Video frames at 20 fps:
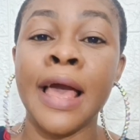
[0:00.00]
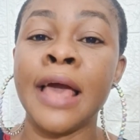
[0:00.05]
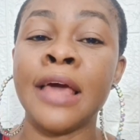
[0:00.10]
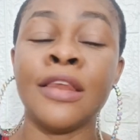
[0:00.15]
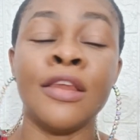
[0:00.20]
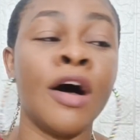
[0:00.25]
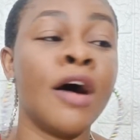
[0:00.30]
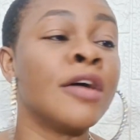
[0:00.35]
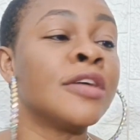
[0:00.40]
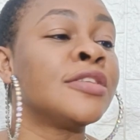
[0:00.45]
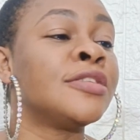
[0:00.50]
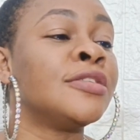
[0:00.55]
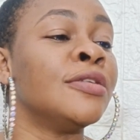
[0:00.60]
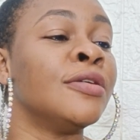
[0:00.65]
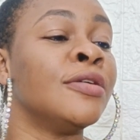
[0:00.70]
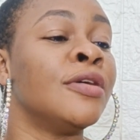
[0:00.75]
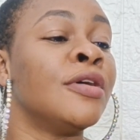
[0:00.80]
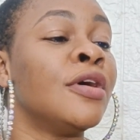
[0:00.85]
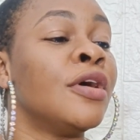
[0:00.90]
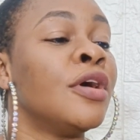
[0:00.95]
And
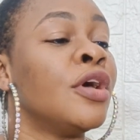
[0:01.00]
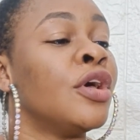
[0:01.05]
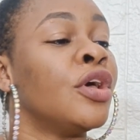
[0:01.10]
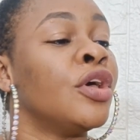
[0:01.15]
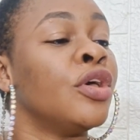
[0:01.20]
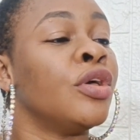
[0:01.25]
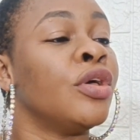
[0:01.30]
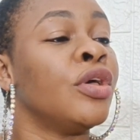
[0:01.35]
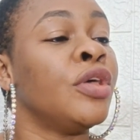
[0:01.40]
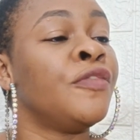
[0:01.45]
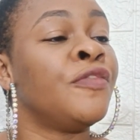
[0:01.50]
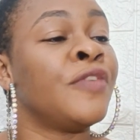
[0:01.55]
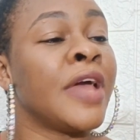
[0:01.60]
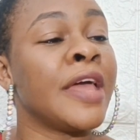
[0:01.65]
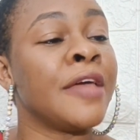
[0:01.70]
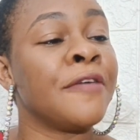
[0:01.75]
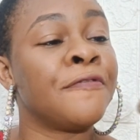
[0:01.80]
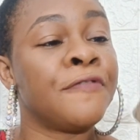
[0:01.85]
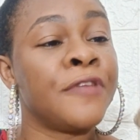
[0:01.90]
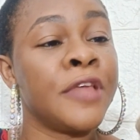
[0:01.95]
also, if you
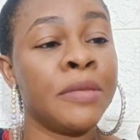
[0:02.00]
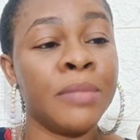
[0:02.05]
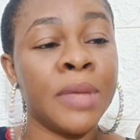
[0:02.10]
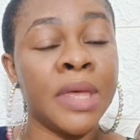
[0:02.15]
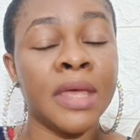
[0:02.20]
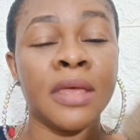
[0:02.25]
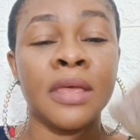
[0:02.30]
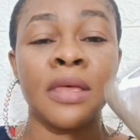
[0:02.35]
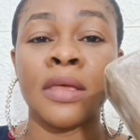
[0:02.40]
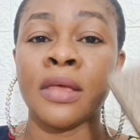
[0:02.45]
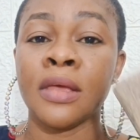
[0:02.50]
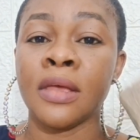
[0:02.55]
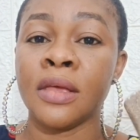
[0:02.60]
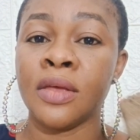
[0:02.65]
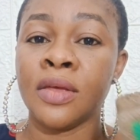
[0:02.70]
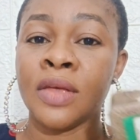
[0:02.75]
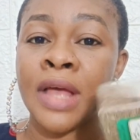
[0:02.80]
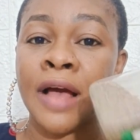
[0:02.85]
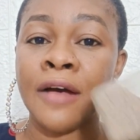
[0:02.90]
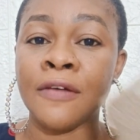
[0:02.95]
are a female,
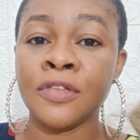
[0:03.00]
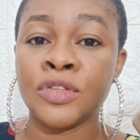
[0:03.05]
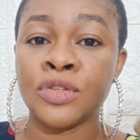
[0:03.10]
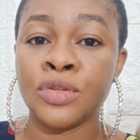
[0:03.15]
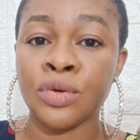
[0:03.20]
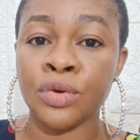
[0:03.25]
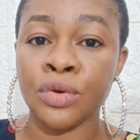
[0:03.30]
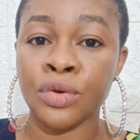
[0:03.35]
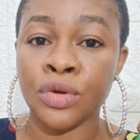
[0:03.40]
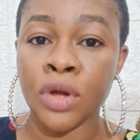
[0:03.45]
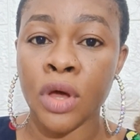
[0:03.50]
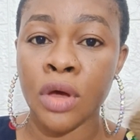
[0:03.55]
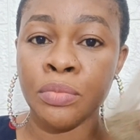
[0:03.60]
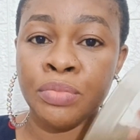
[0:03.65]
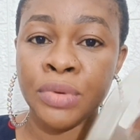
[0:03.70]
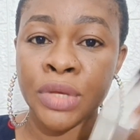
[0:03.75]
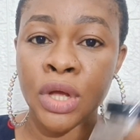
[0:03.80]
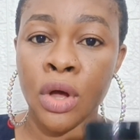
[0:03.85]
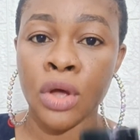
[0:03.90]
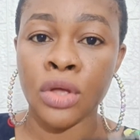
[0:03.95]
you have to
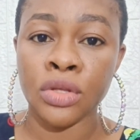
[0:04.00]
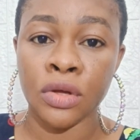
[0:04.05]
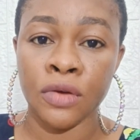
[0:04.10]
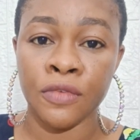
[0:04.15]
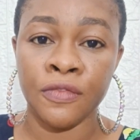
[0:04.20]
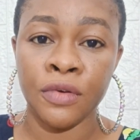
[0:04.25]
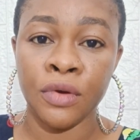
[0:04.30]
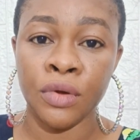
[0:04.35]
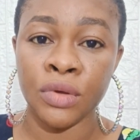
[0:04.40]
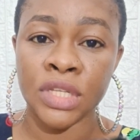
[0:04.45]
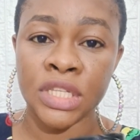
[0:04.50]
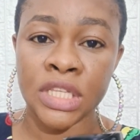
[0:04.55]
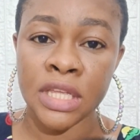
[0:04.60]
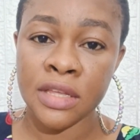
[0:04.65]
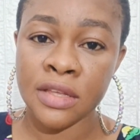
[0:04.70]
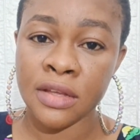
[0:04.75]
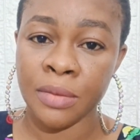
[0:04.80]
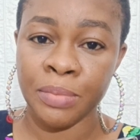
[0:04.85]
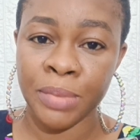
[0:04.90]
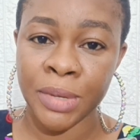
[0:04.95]
not be on your flow,
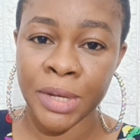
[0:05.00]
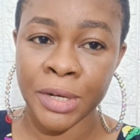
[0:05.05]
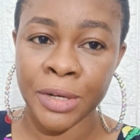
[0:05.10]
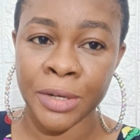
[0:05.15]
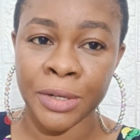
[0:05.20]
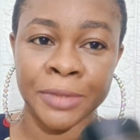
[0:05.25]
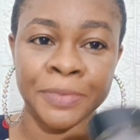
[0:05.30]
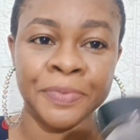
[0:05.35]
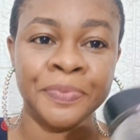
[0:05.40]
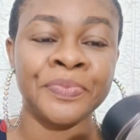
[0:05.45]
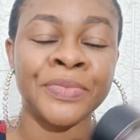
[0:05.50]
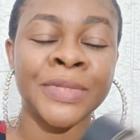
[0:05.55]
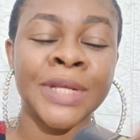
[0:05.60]
seeing your period.